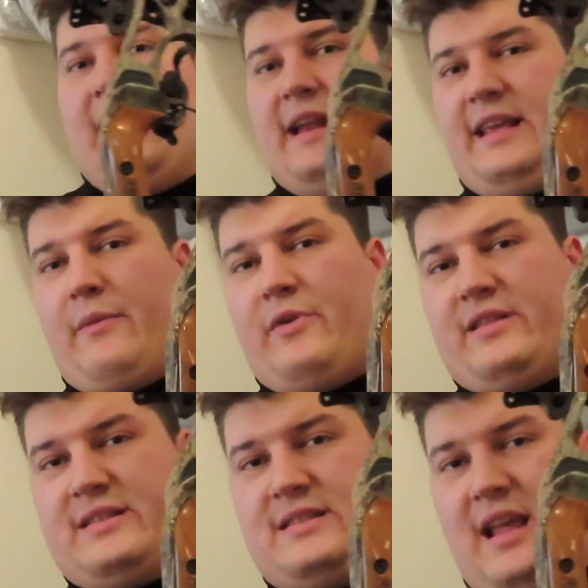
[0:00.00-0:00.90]
It came
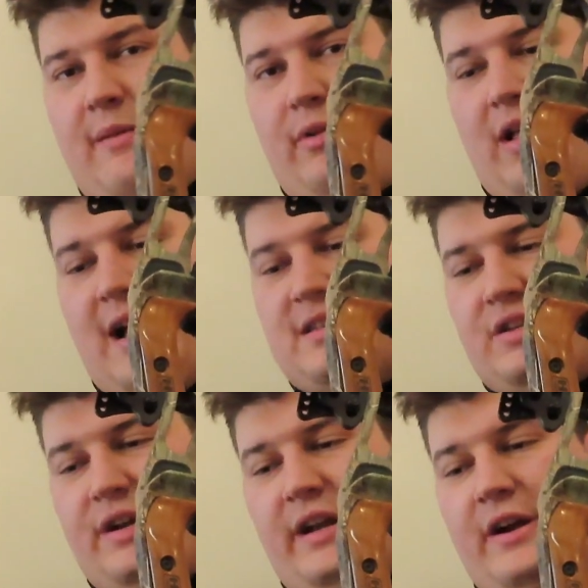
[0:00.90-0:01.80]
with a
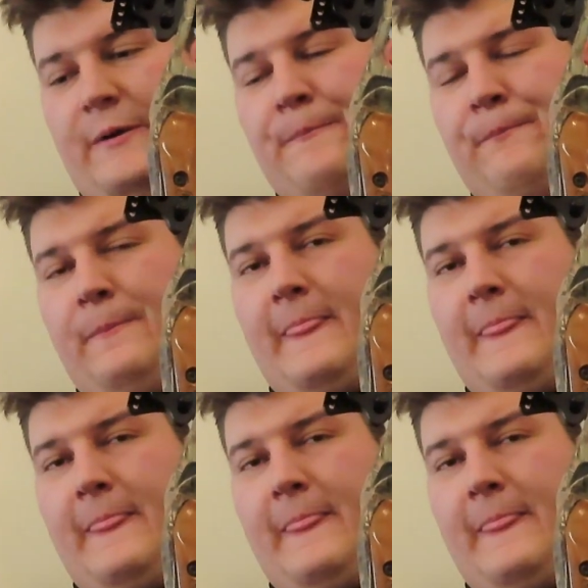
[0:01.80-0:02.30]
stabilizer here.